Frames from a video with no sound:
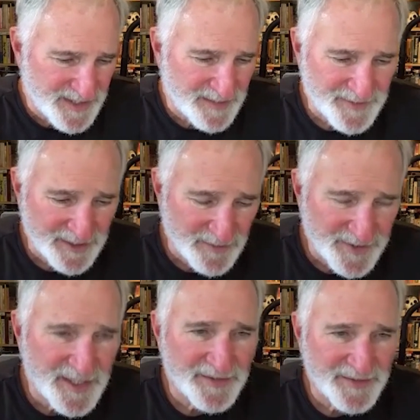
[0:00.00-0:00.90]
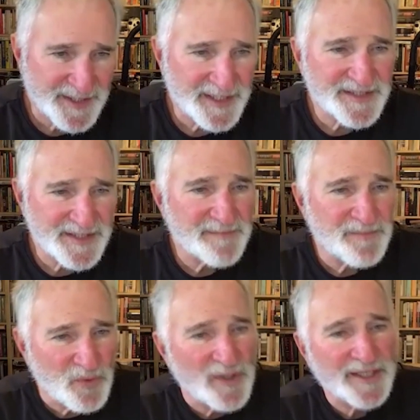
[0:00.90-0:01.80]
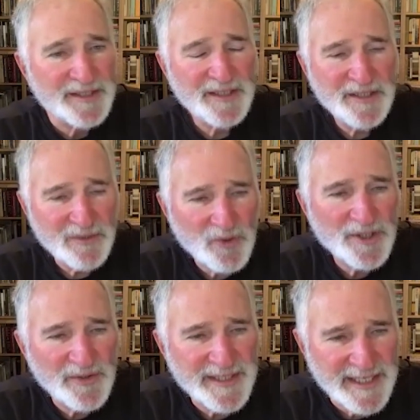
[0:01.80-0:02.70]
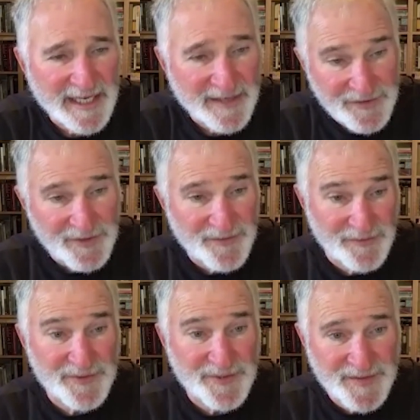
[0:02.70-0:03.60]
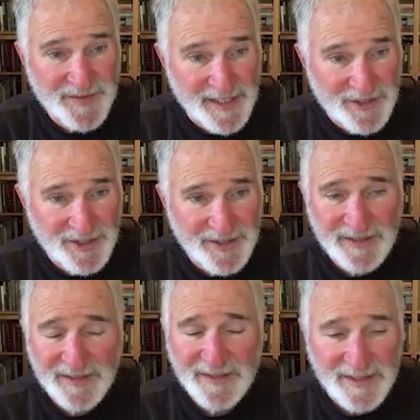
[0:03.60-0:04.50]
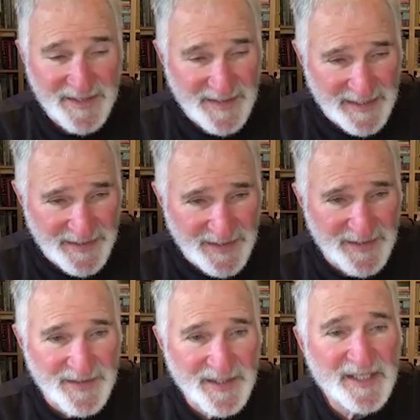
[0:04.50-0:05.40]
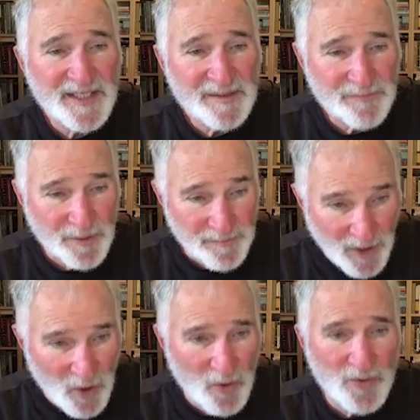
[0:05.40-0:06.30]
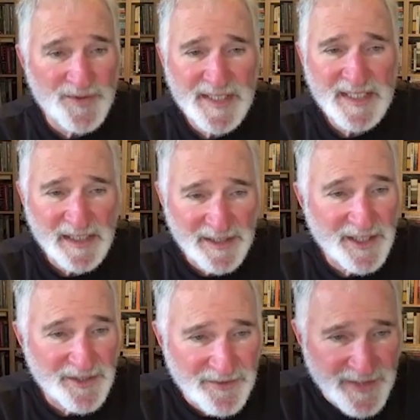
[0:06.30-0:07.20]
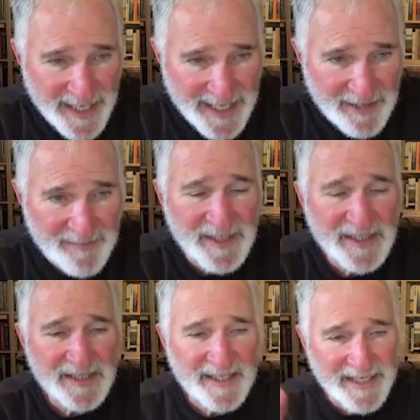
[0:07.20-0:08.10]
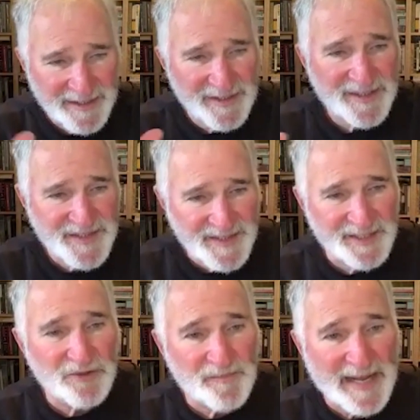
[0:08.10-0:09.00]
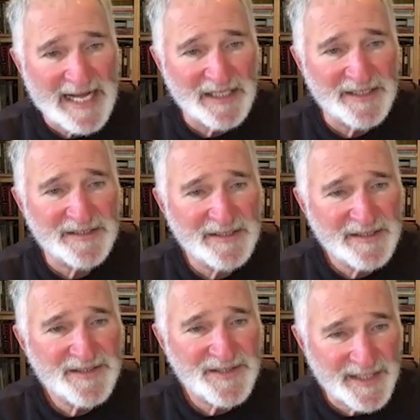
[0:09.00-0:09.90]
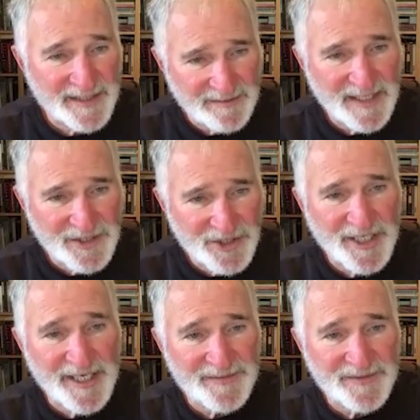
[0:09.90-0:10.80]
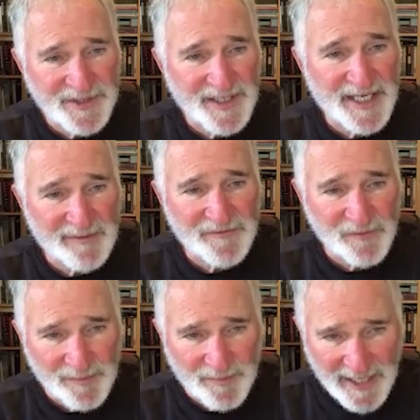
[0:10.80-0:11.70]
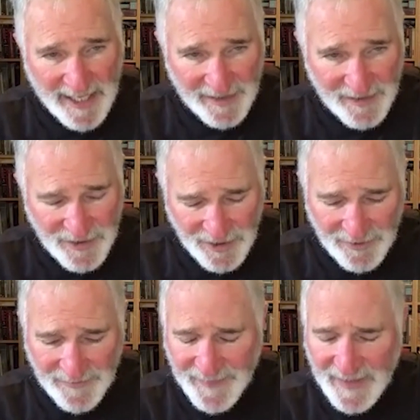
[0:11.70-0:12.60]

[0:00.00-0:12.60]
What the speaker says: something with nothing. At some point, we're going to have to, through discussion, consensus, propose another name, and in a single ballot, say, let's change the name of Fort Bragg to.